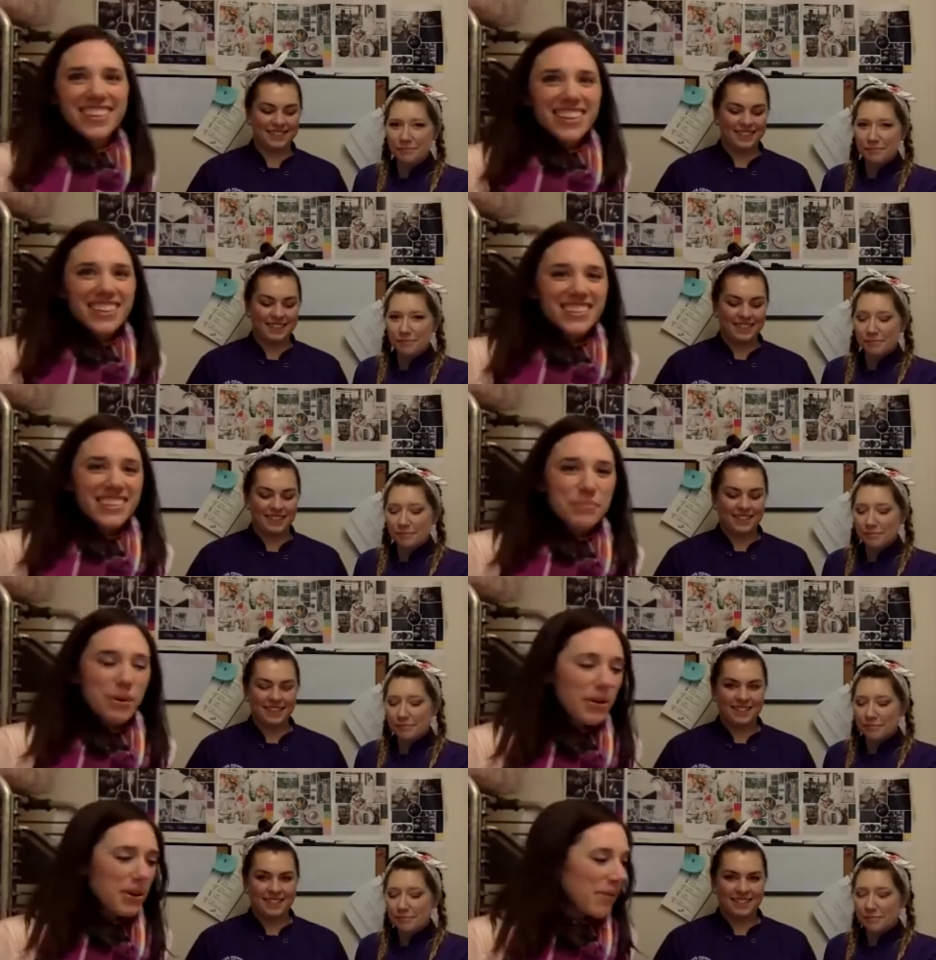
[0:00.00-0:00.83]
Speaker 1: Just
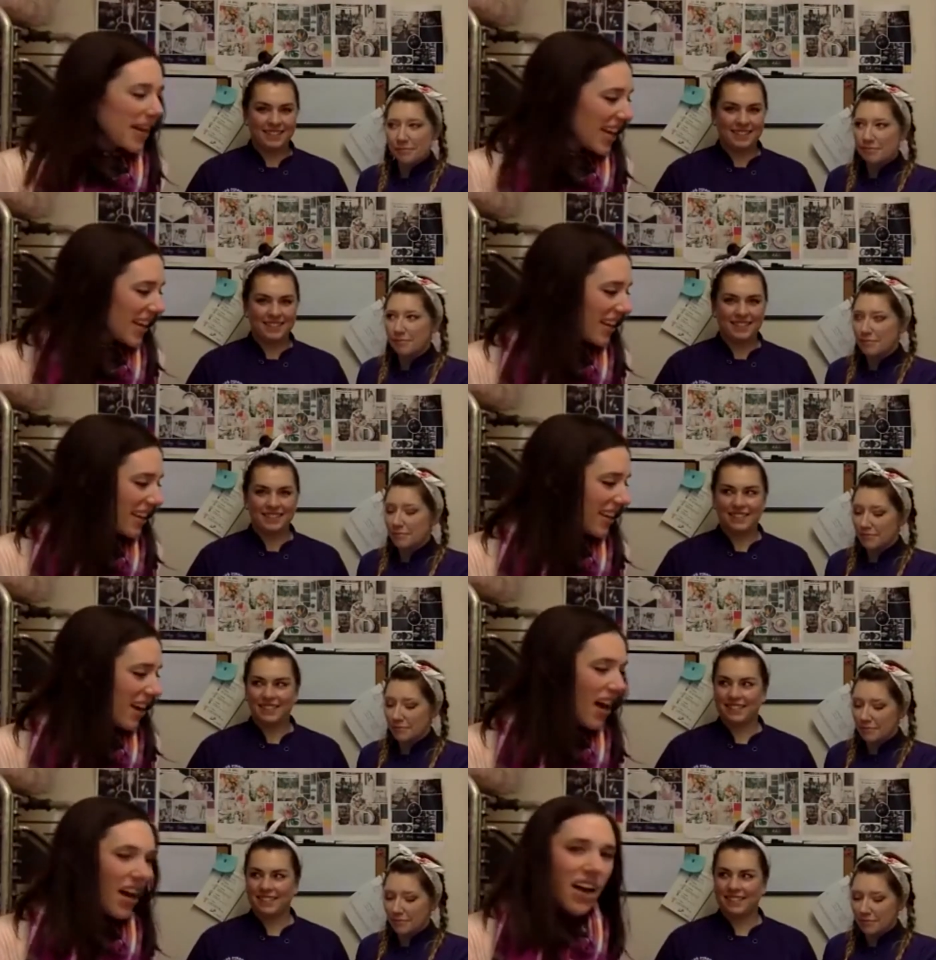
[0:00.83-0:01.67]
poking my head in.
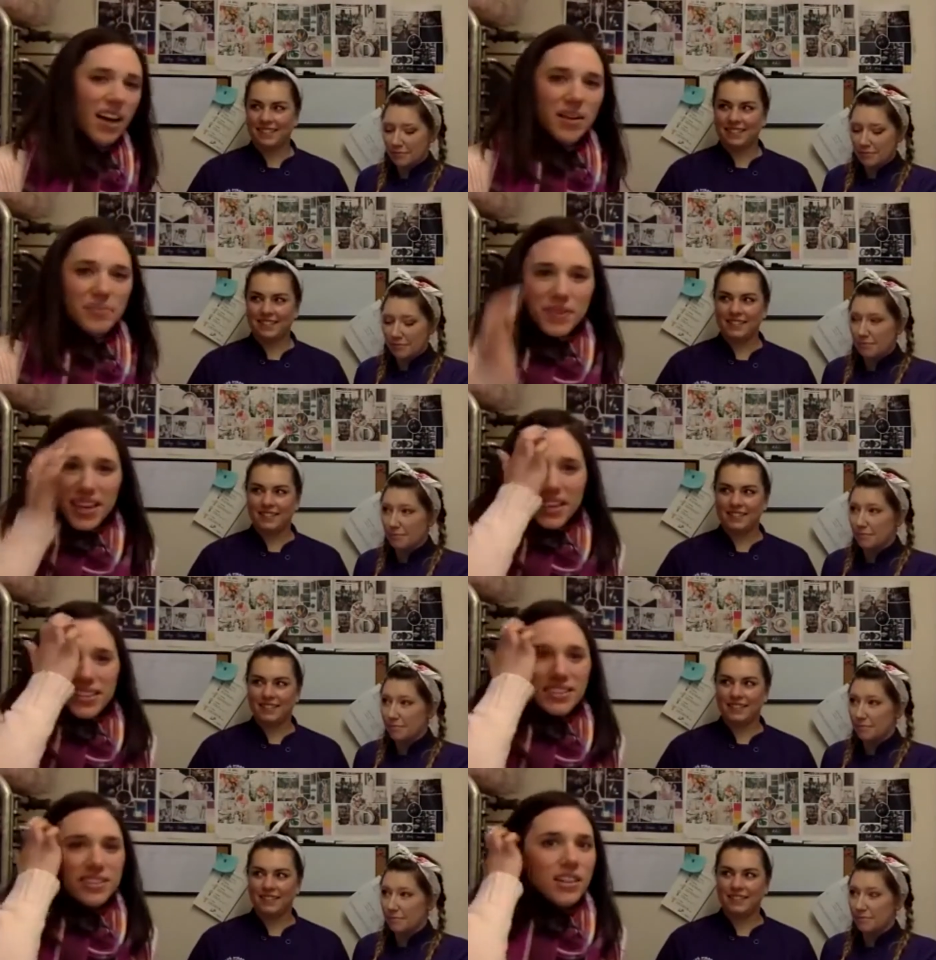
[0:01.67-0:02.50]
Um,
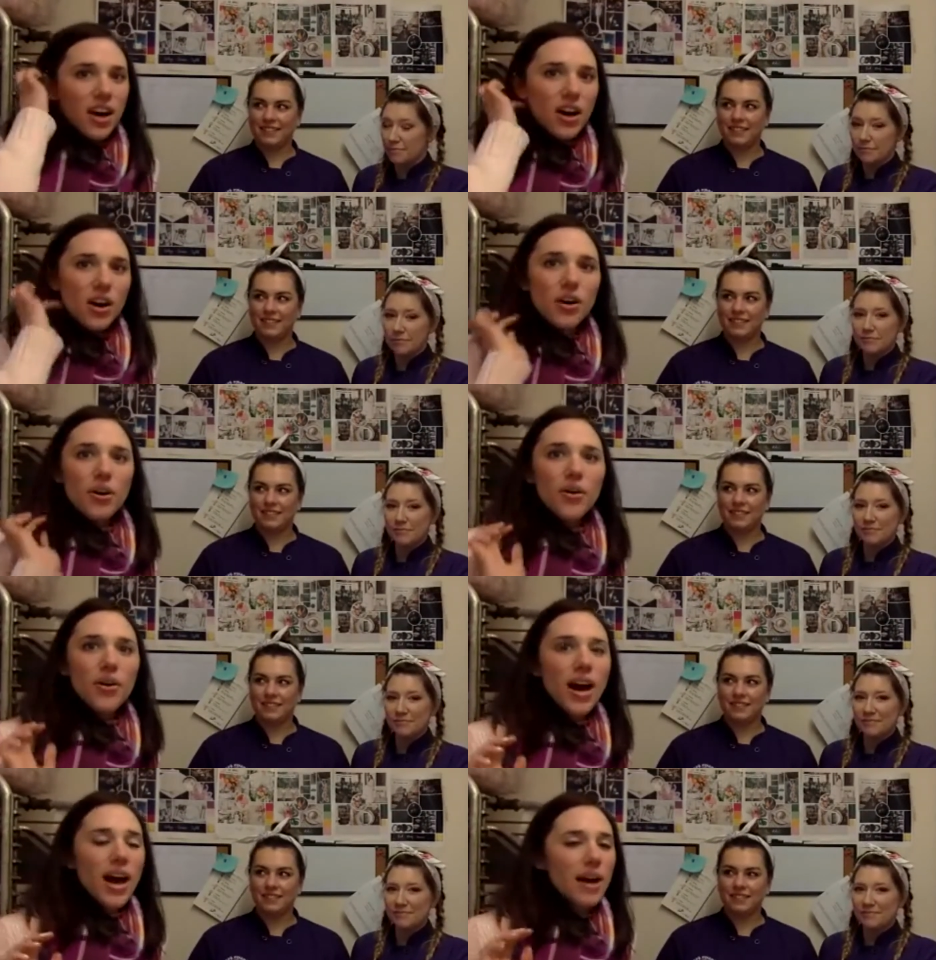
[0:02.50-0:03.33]
so
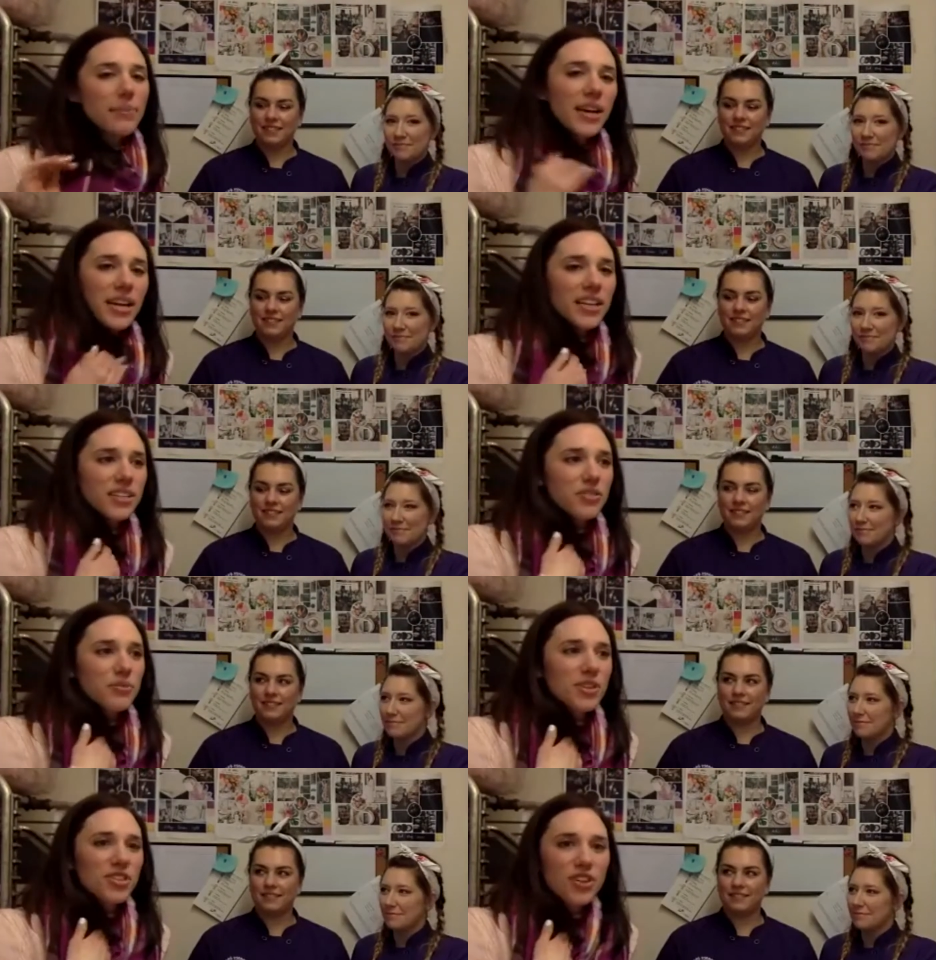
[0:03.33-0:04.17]
I'm not gonna do
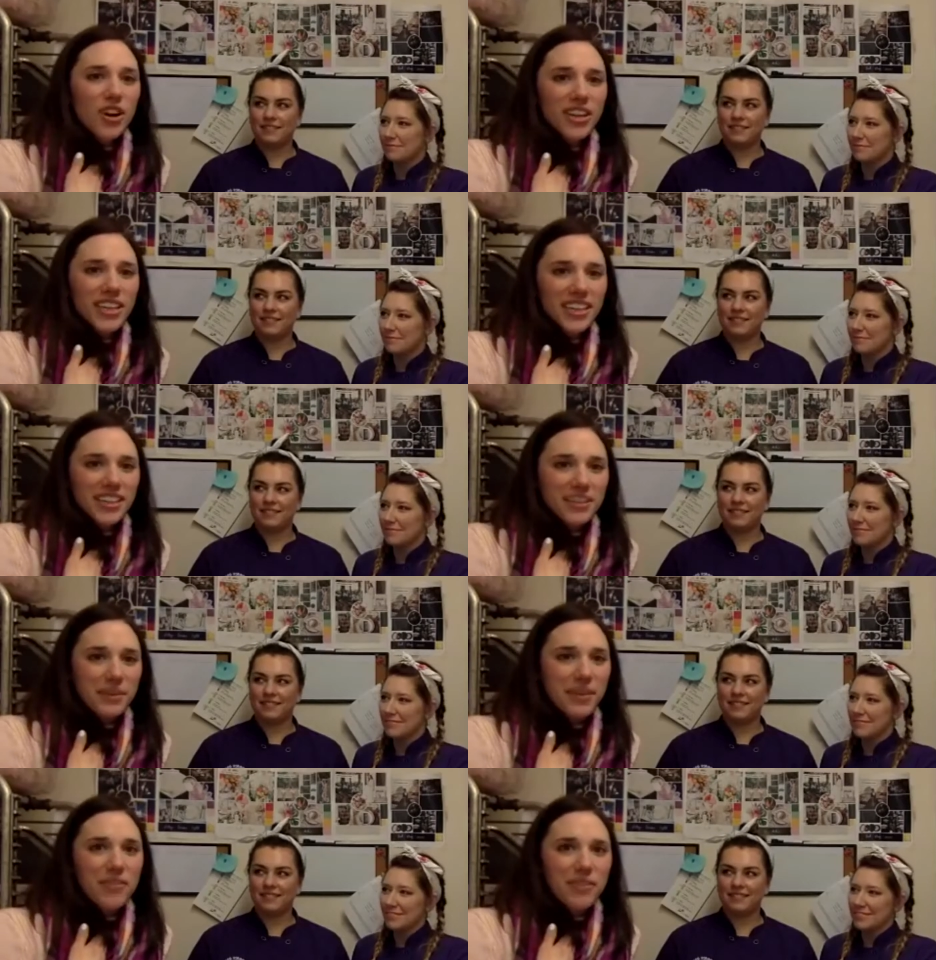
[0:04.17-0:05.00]
much talking because my
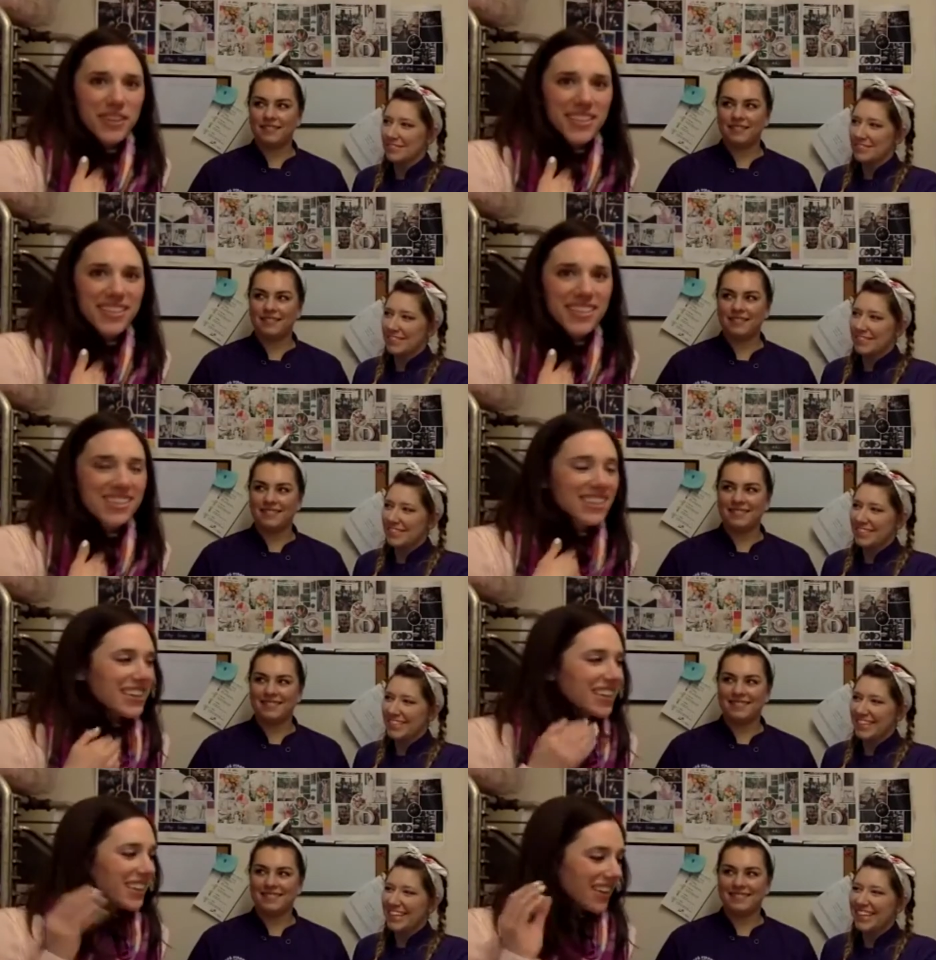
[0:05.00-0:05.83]
voice isn't
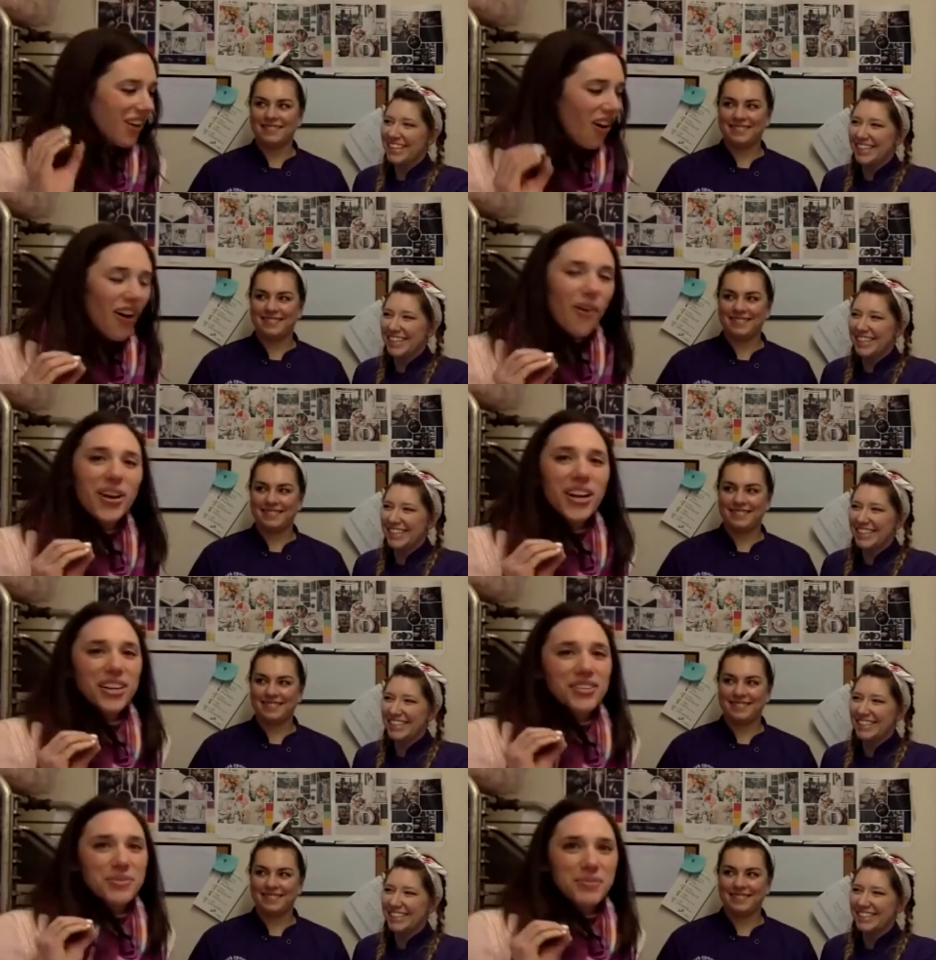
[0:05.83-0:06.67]

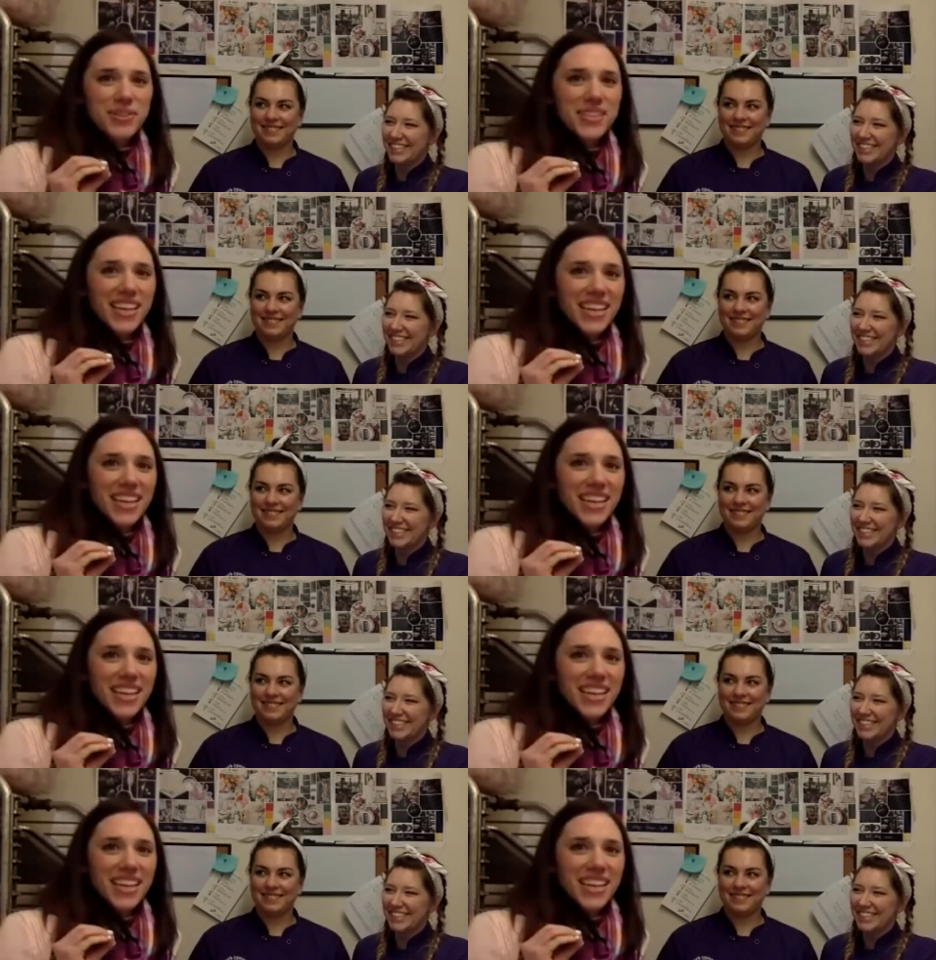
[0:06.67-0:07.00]
100%